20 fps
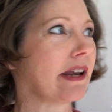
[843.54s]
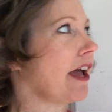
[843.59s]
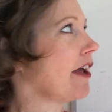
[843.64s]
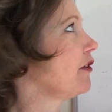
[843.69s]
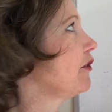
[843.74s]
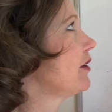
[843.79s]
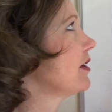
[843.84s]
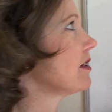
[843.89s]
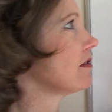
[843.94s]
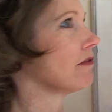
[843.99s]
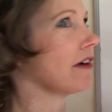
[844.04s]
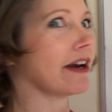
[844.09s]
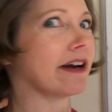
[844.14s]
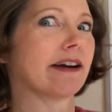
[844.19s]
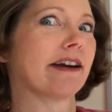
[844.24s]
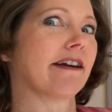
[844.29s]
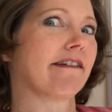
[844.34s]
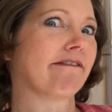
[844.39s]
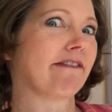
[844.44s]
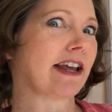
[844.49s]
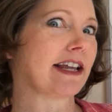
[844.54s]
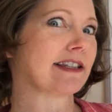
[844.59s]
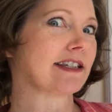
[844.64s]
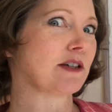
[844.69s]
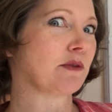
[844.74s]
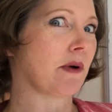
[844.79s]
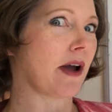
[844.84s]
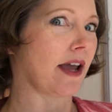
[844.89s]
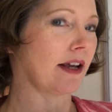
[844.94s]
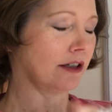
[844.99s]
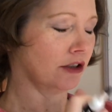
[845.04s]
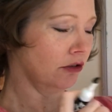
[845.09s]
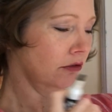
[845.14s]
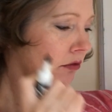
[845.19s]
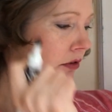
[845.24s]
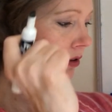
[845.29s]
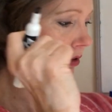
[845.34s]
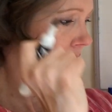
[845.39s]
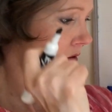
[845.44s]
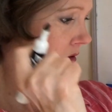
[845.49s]
now you get to write it in a fancy way.
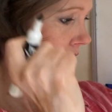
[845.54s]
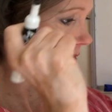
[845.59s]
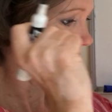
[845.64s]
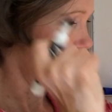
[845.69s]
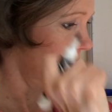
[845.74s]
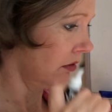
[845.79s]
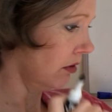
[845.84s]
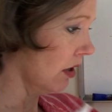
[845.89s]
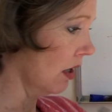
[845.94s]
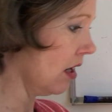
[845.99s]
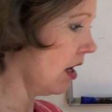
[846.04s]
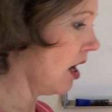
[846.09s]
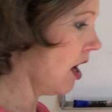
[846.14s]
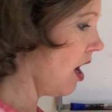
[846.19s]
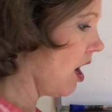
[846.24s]
Woo!